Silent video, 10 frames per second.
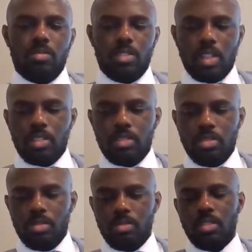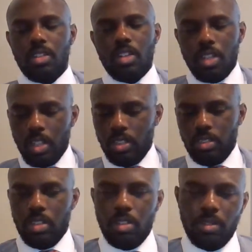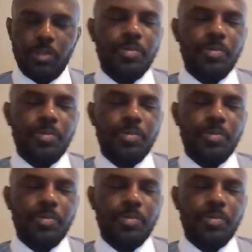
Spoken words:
done the do. And so